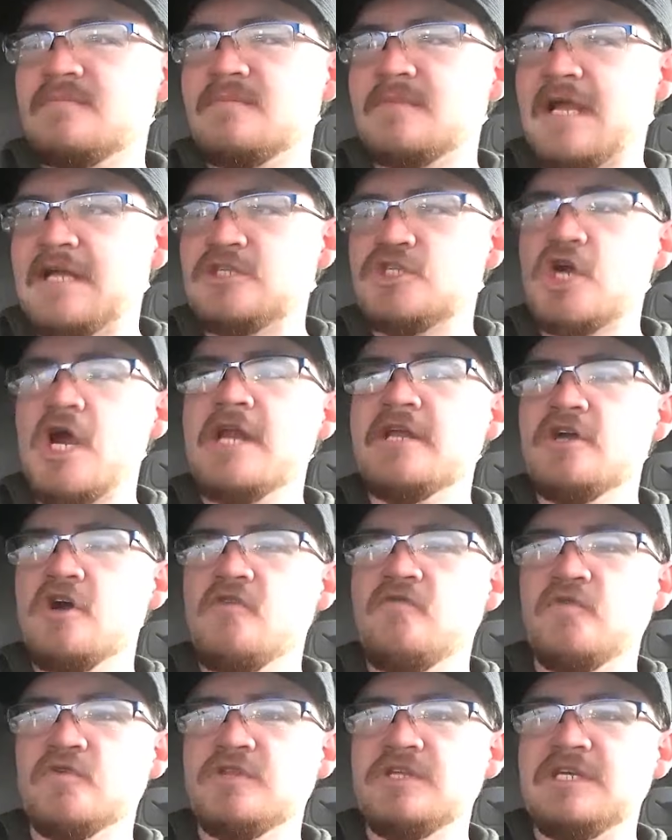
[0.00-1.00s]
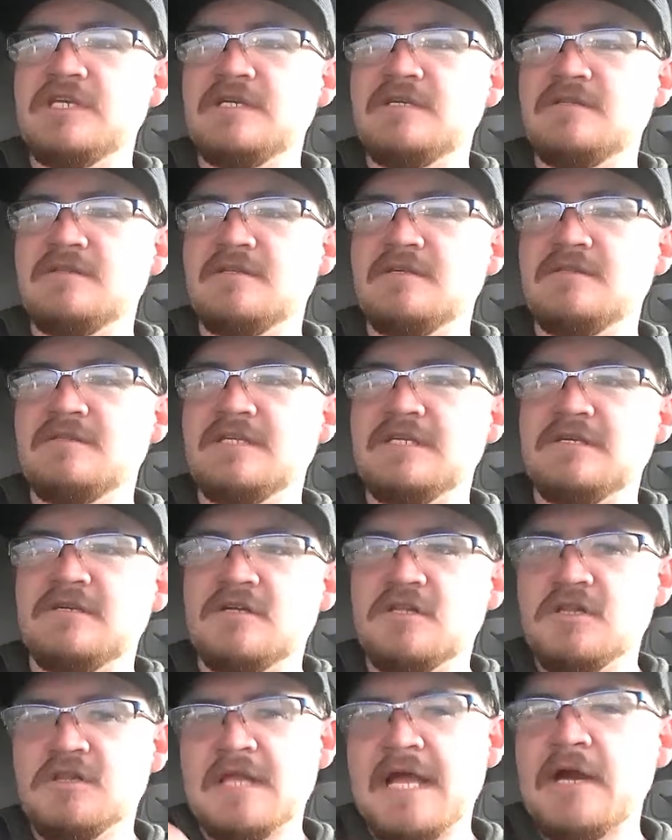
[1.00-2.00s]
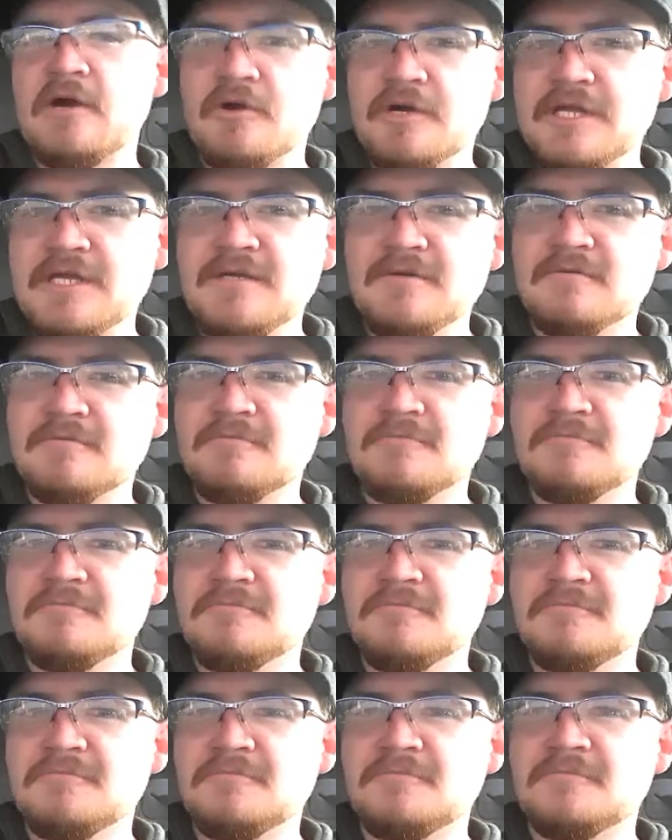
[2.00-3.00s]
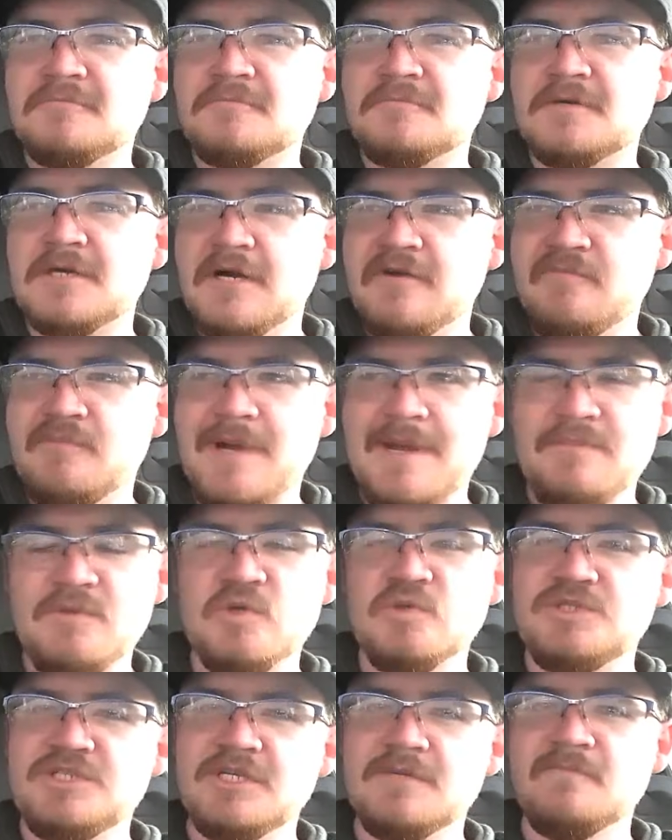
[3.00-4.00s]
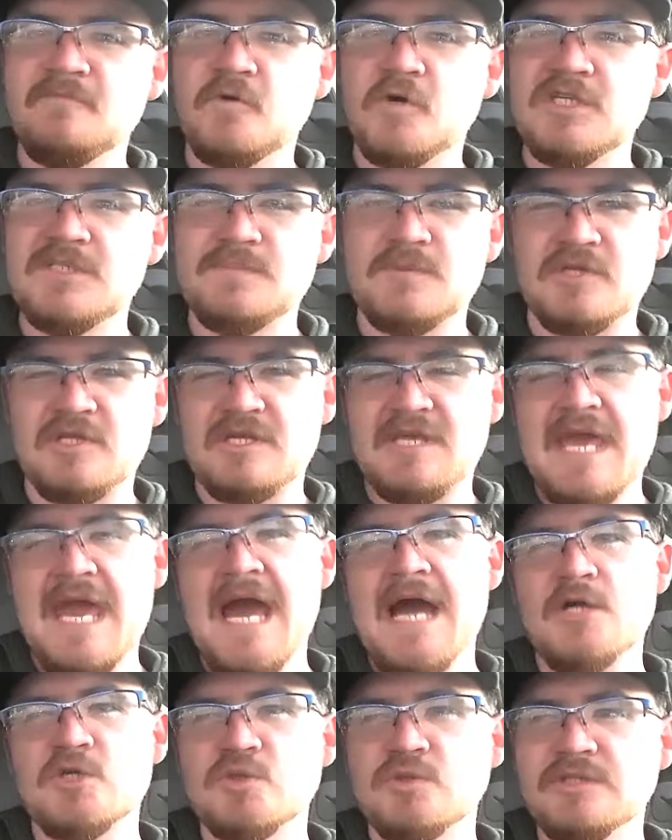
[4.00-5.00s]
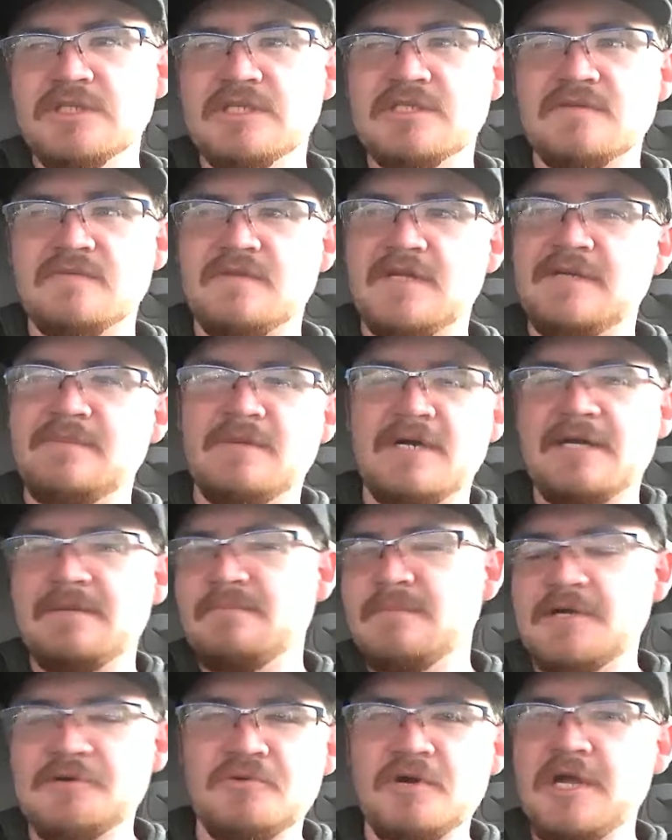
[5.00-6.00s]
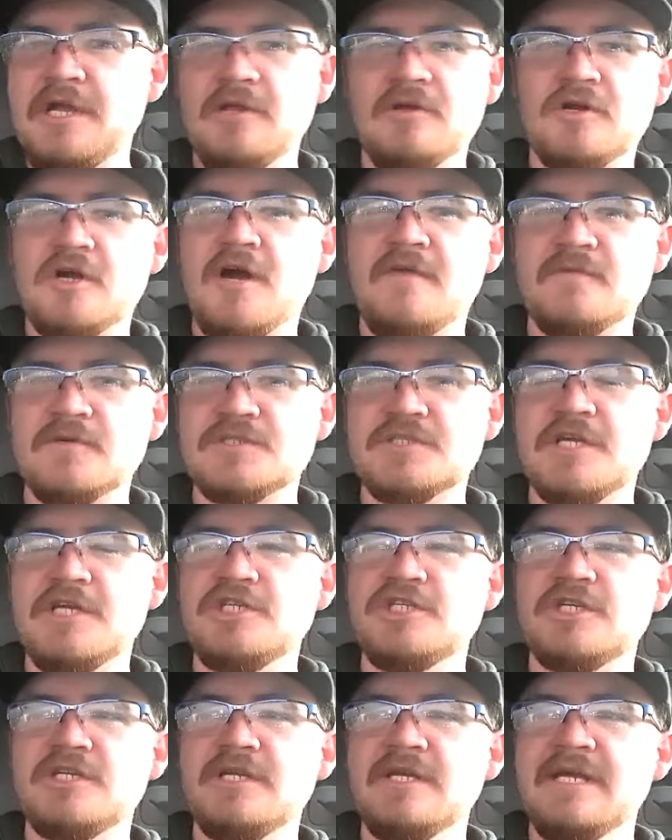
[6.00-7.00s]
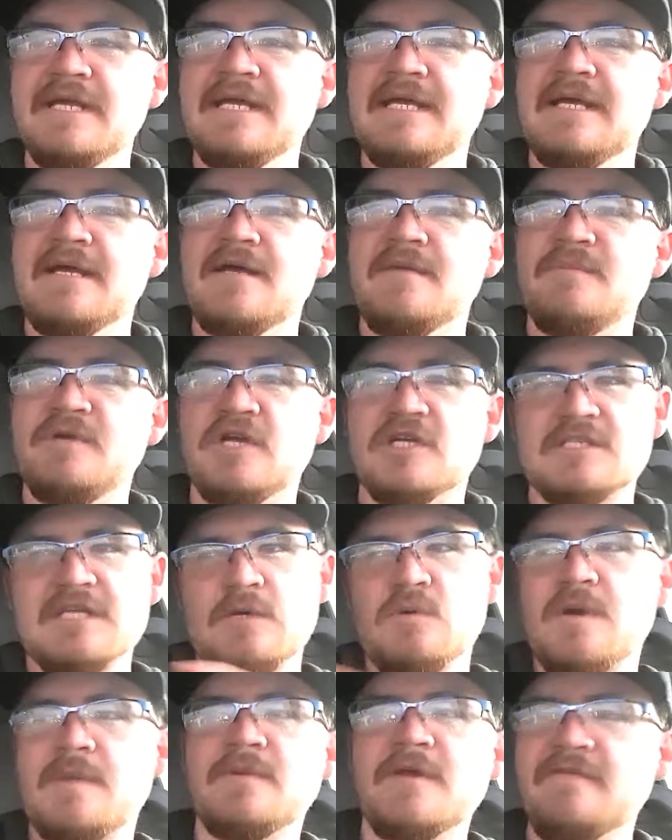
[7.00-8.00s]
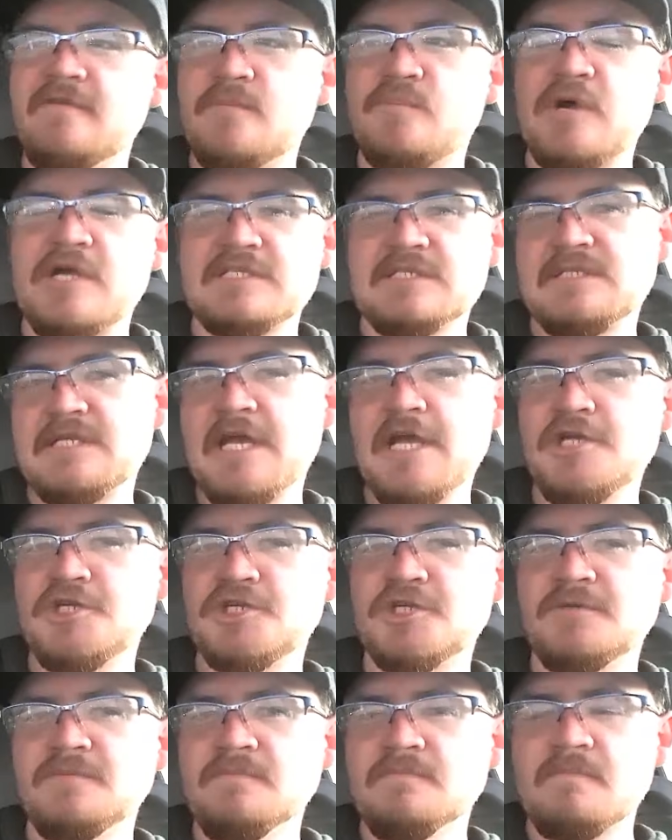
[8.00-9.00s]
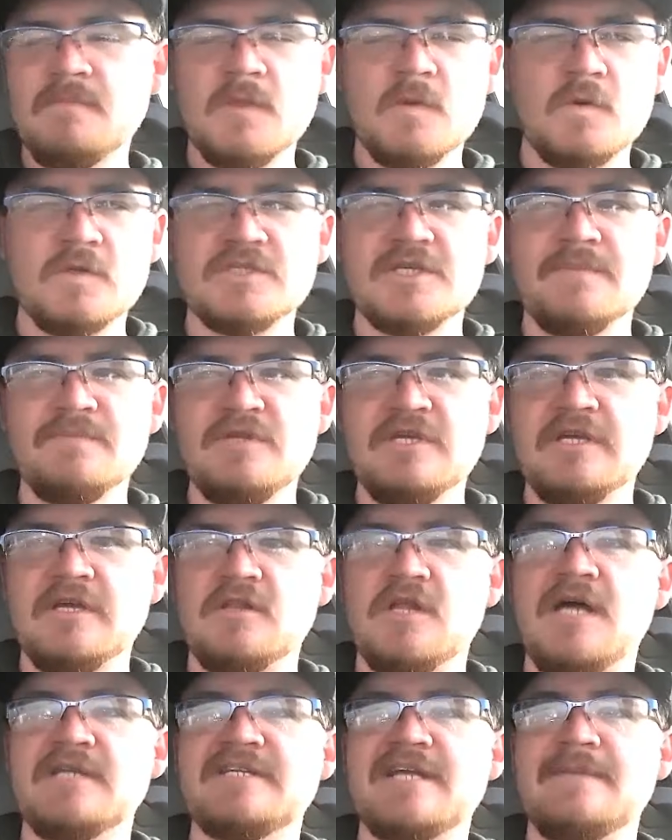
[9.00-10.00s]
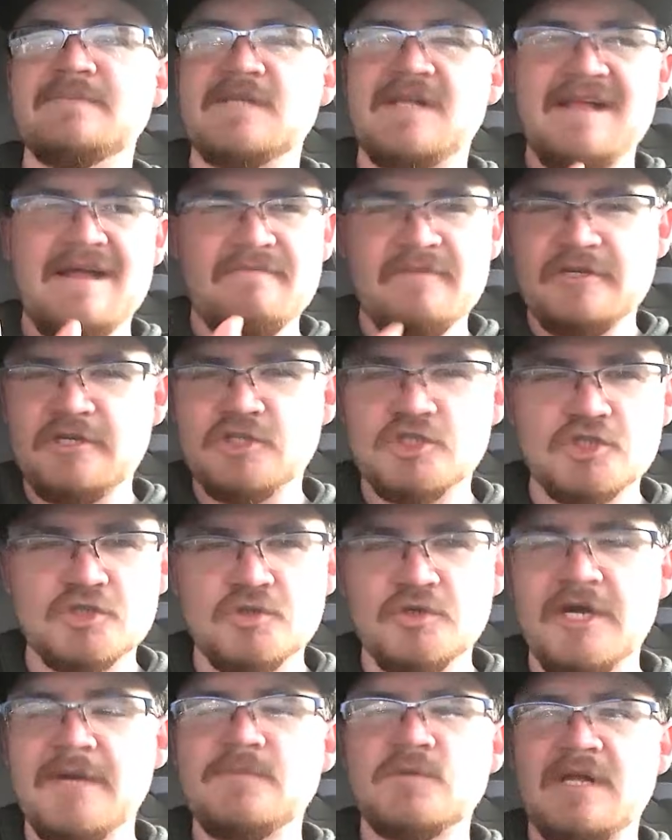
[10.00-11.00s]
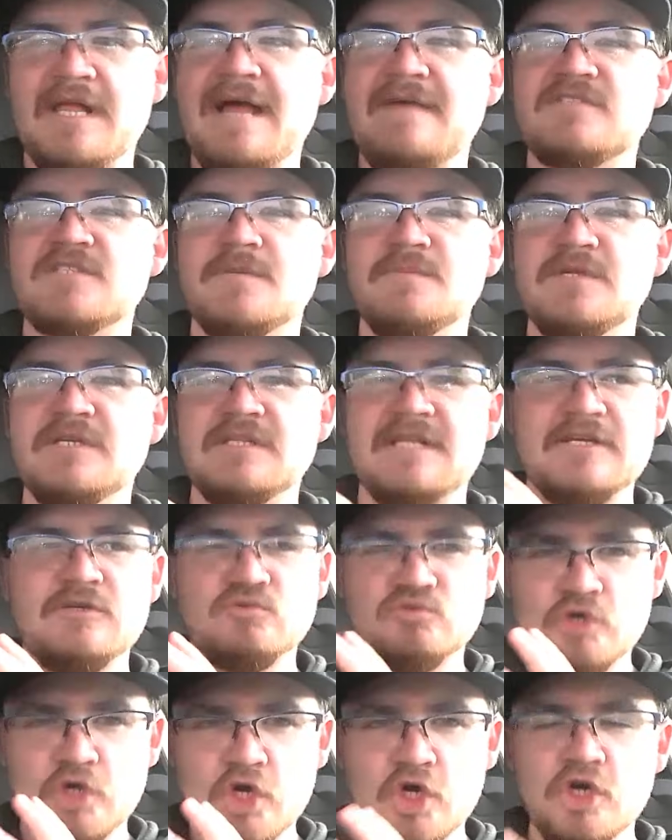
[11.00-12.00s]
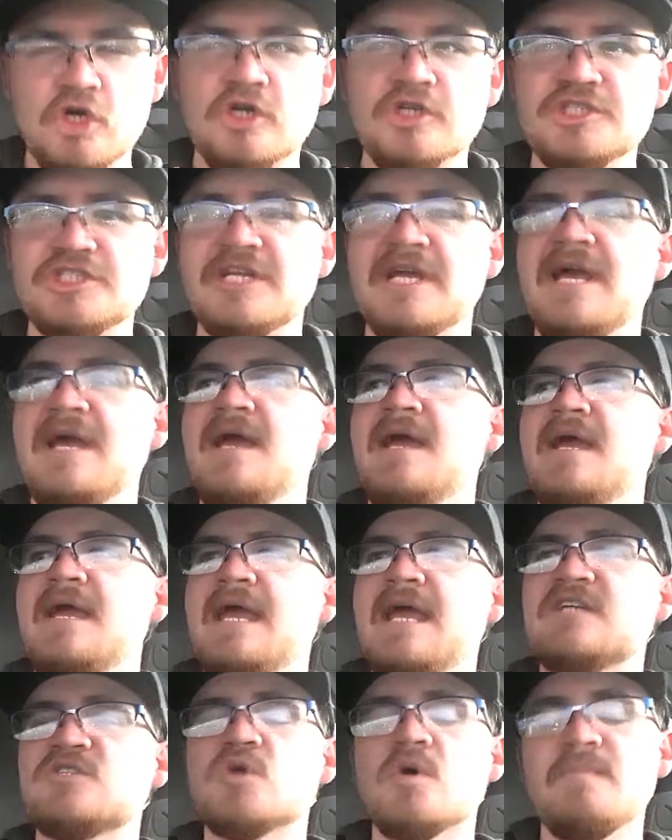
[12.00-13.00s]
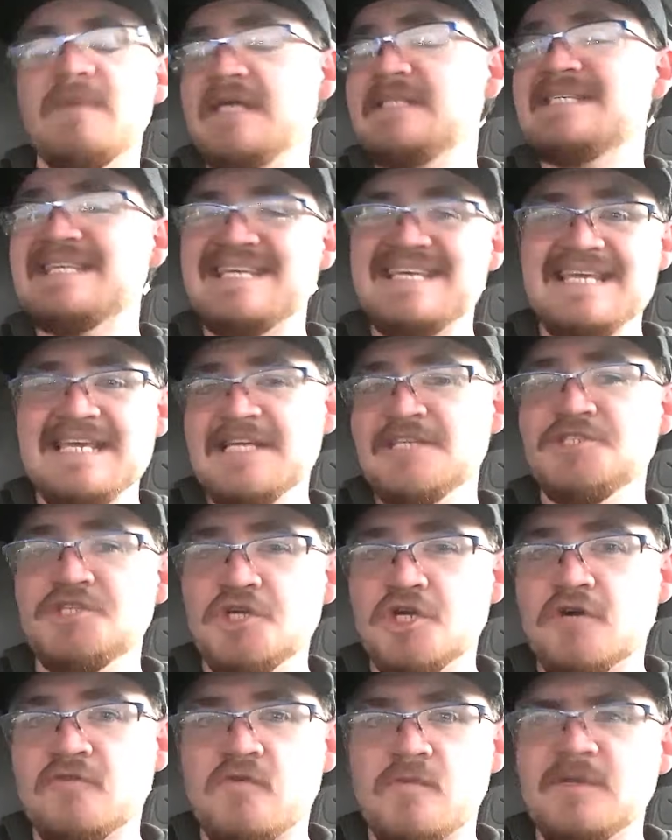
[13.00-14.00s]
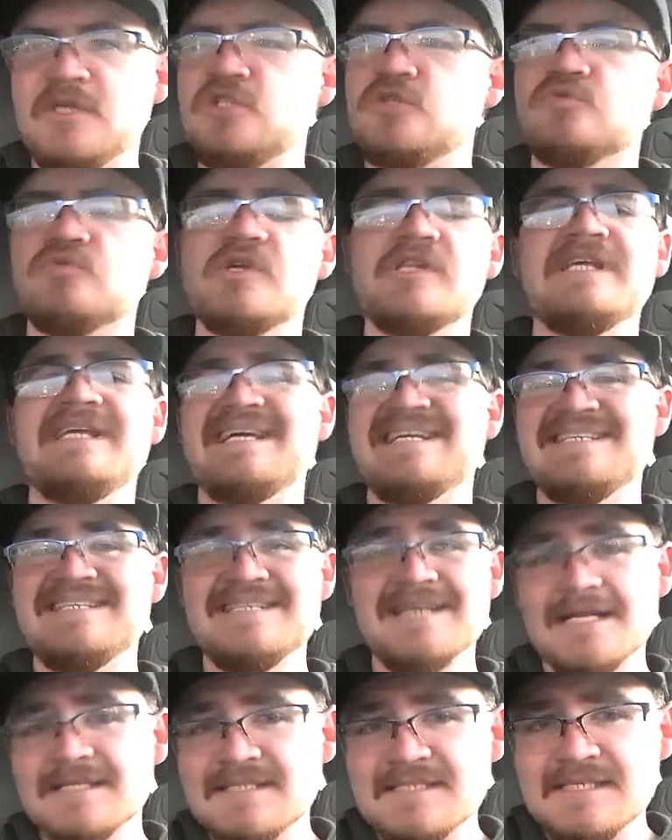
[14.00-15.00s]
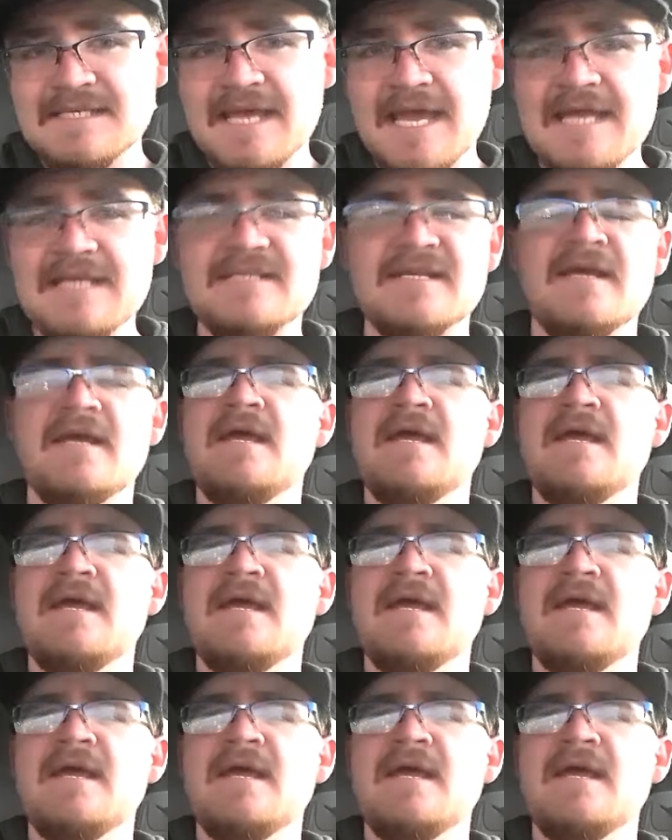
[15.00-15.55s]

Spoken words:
I try to go for the clarity of my museum voice, but the casualness of like my regular conversation. Because like when I'm giving a presentation or something, a lot of times I'll have like a script or I'll have something like rehearsed, and so it makes it easier for me to really enunciate